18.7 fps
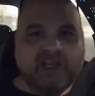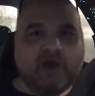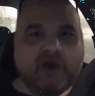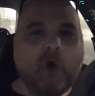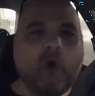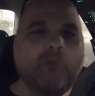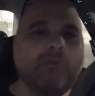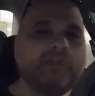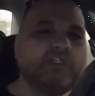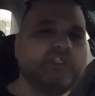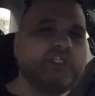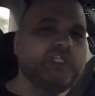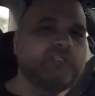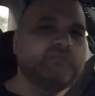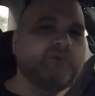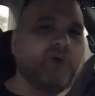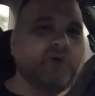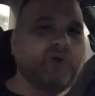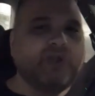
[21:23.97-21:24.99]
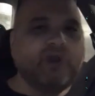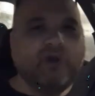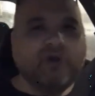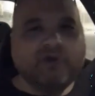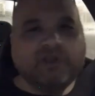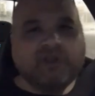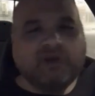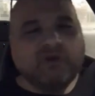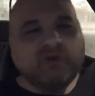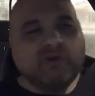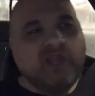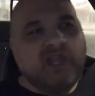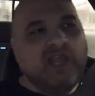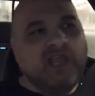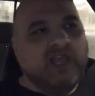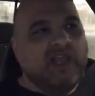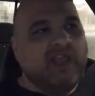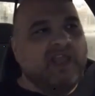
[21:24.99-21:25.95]
Oh, machismo, yo, yo,
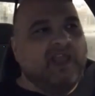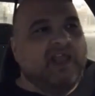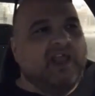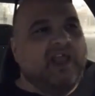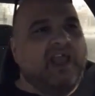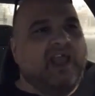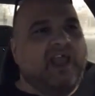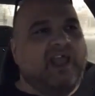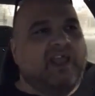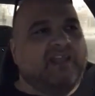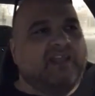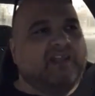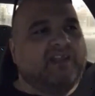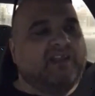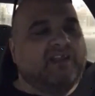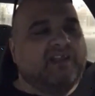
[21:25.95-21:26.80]
and